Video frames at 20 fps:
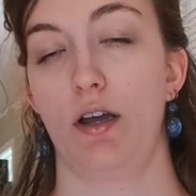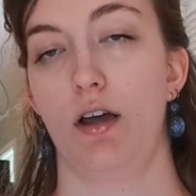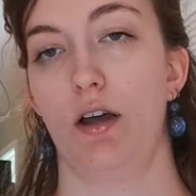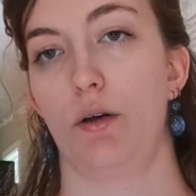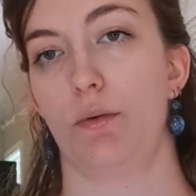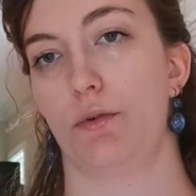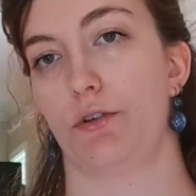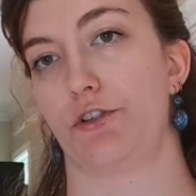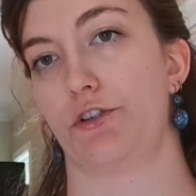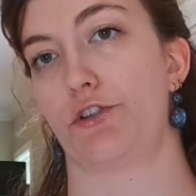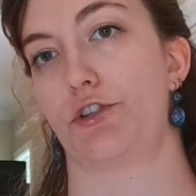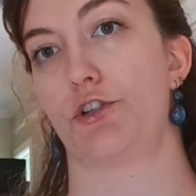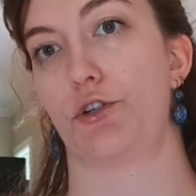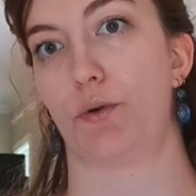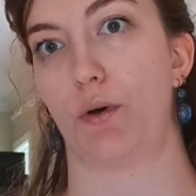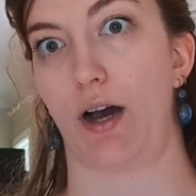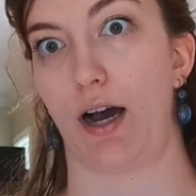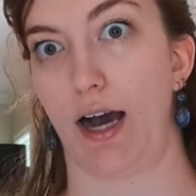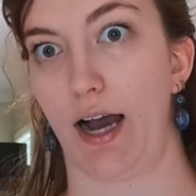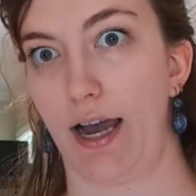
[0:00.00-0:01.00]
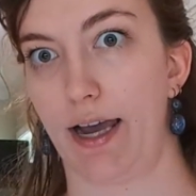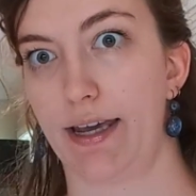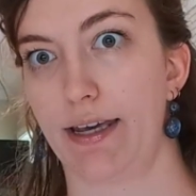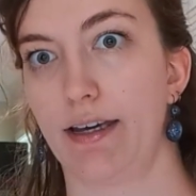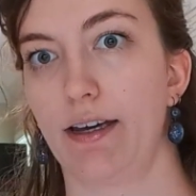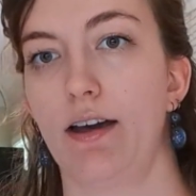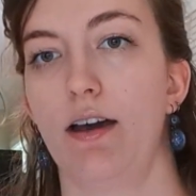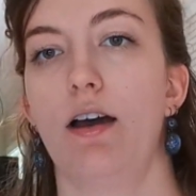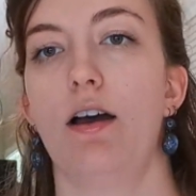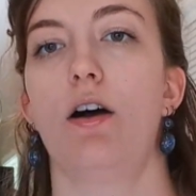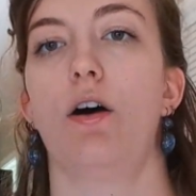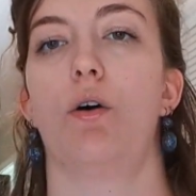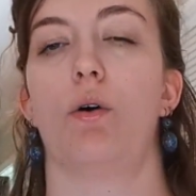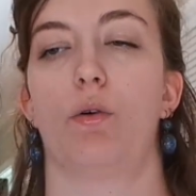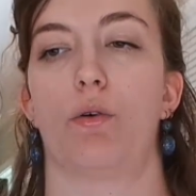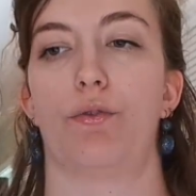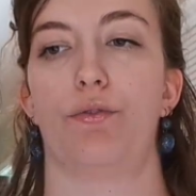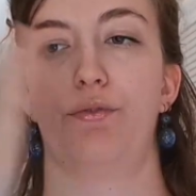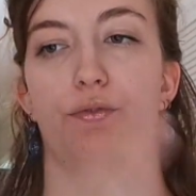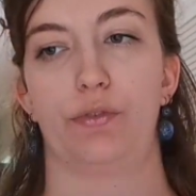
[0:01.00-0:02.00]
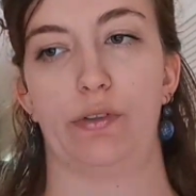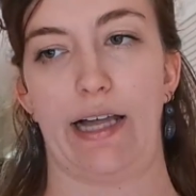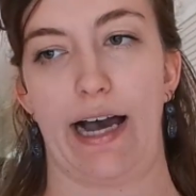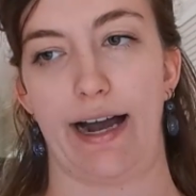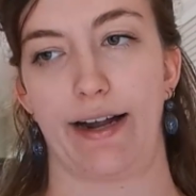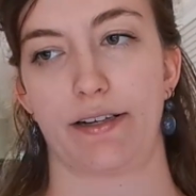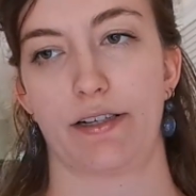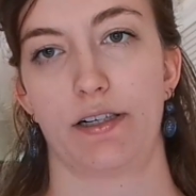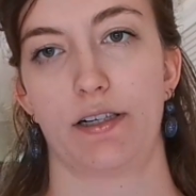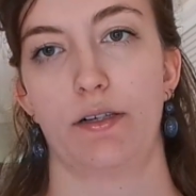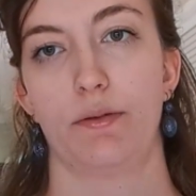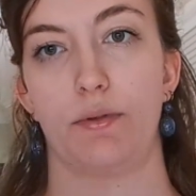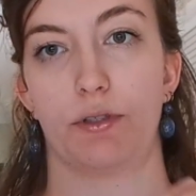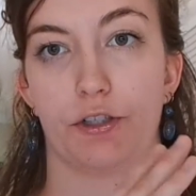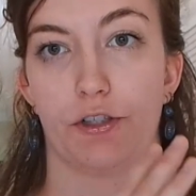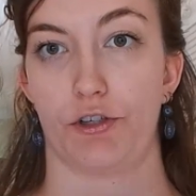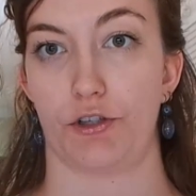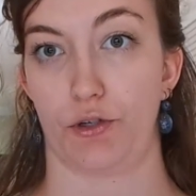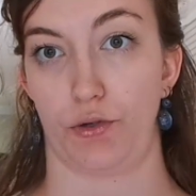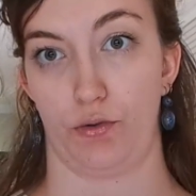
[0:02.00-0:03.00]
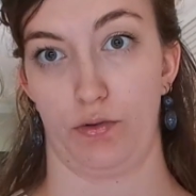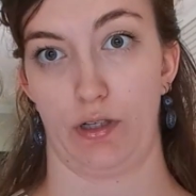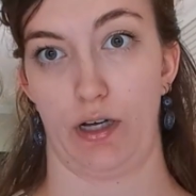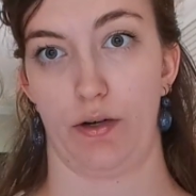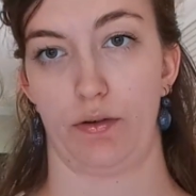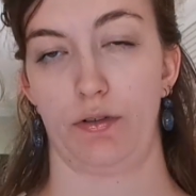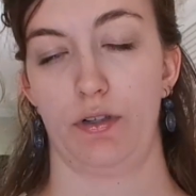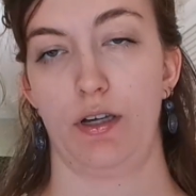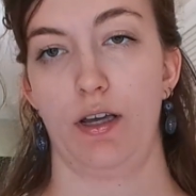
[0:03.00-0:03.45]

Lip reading: which is too high, or flat, which is too low.